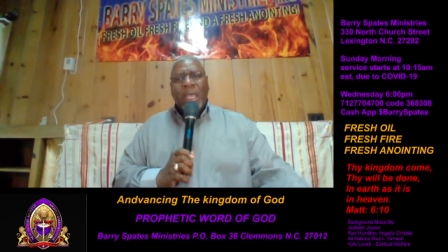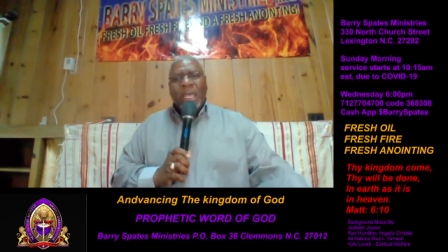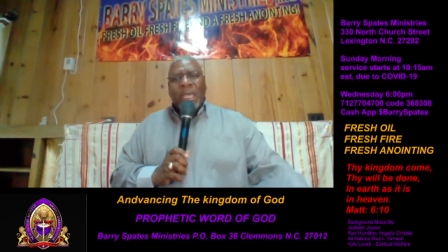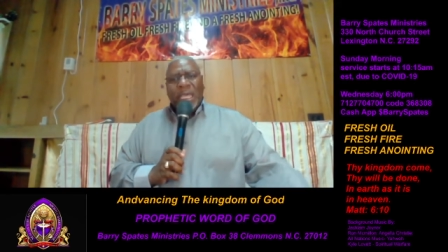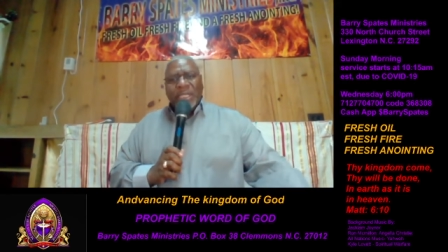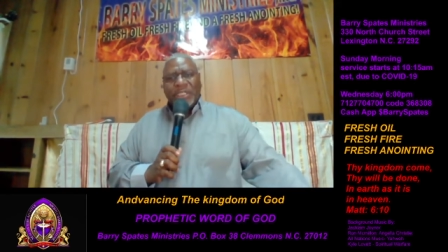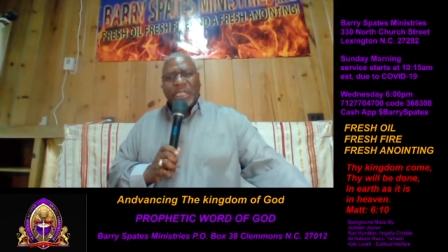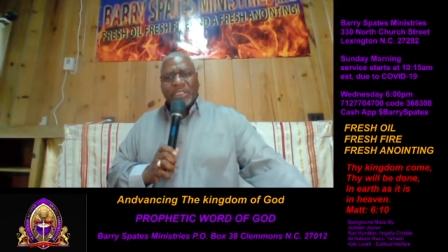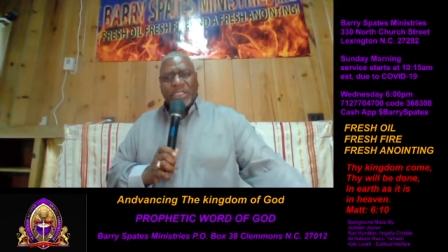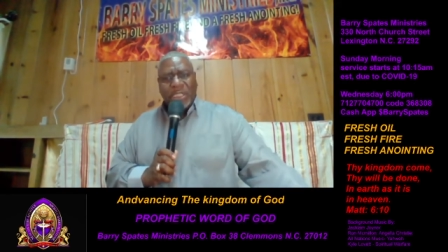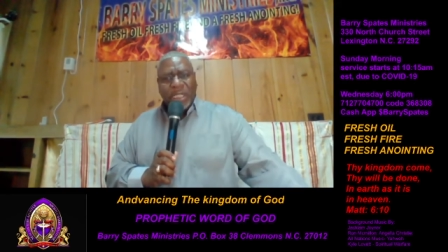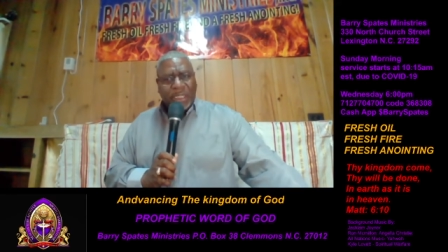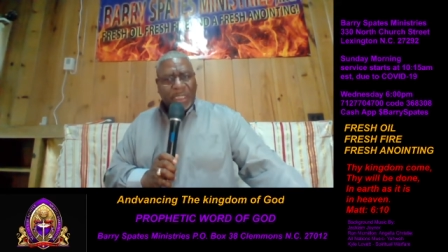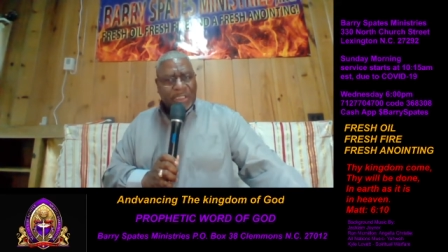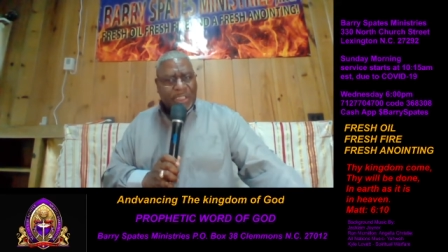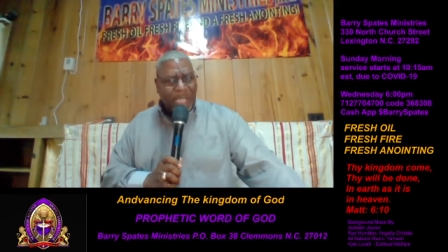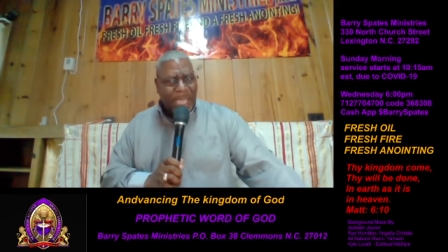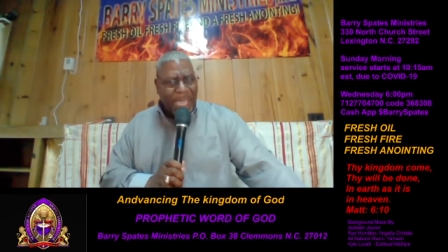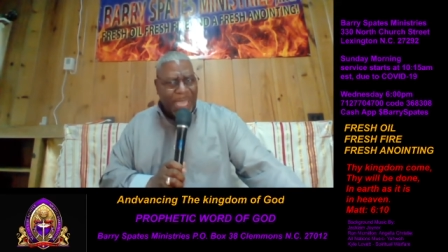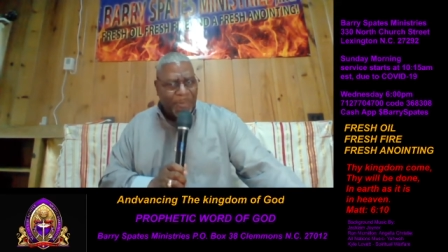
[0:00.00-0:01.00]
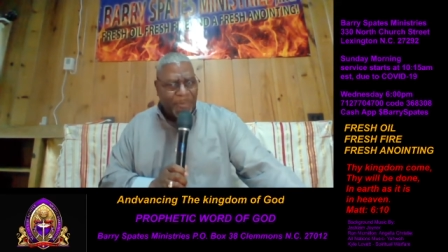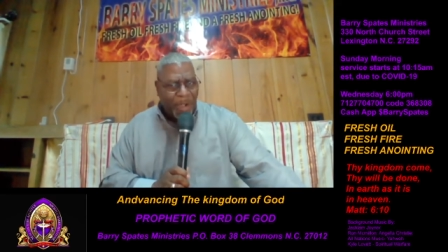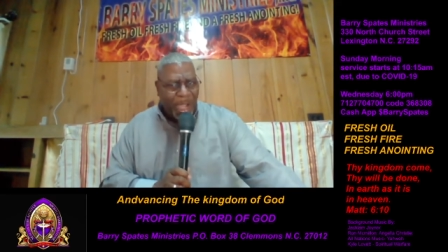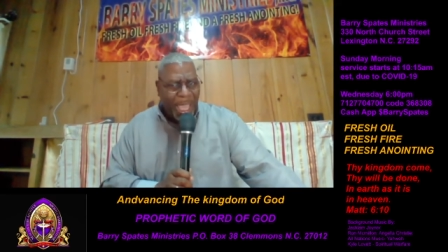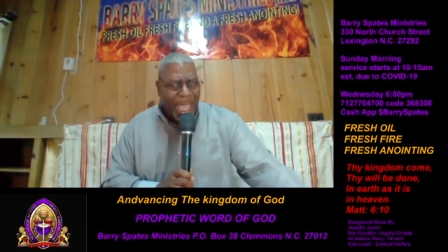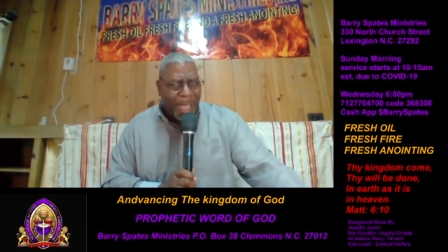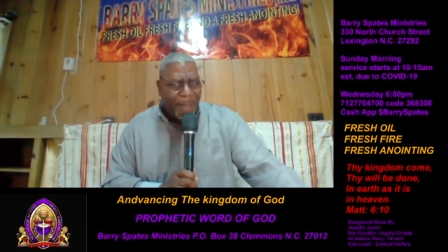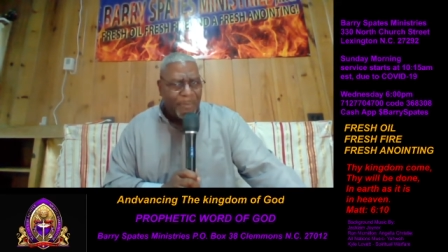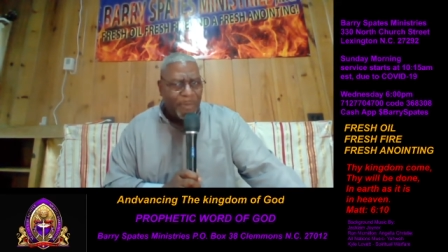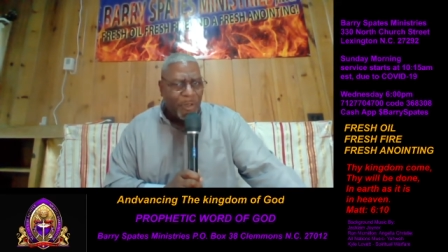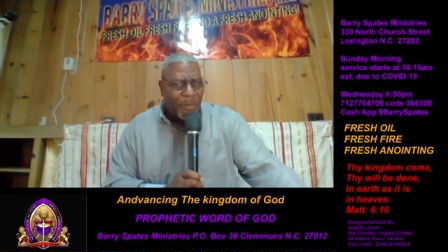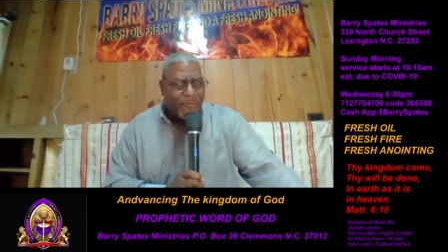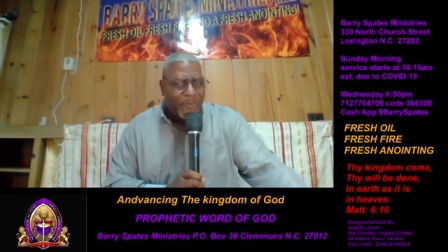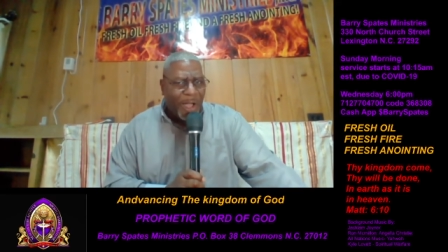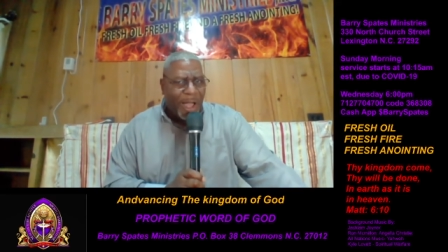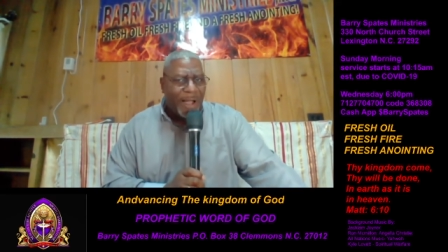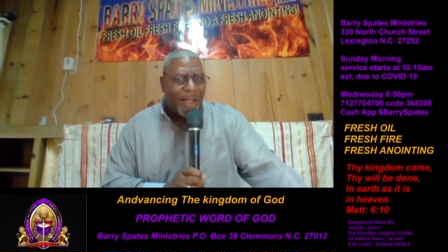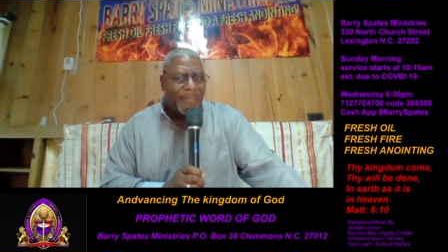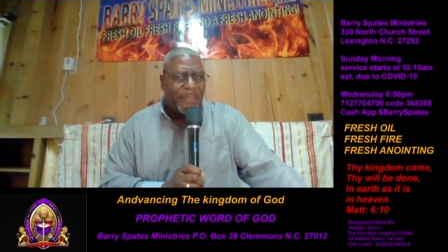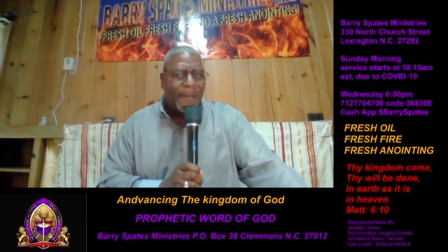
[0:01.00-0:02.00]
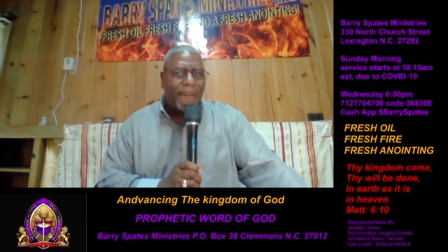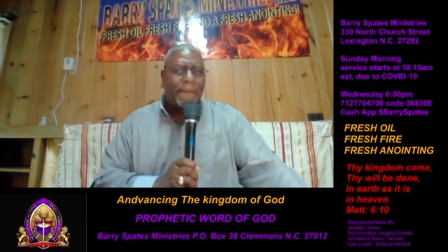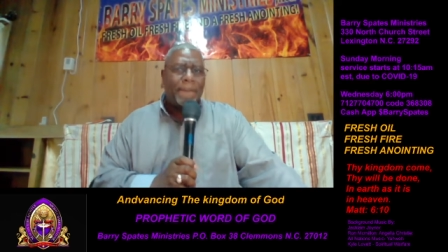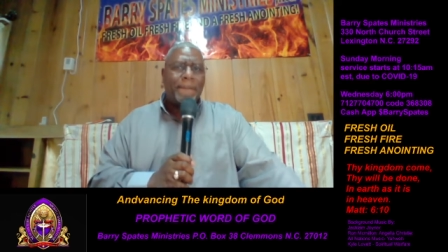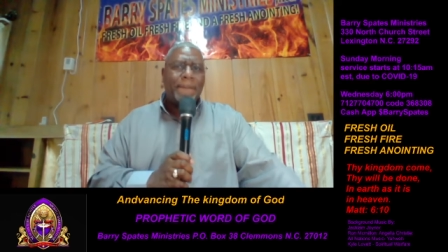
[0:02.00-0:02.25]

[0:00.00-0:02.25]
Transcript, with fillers: He says, look unto Abraham your father.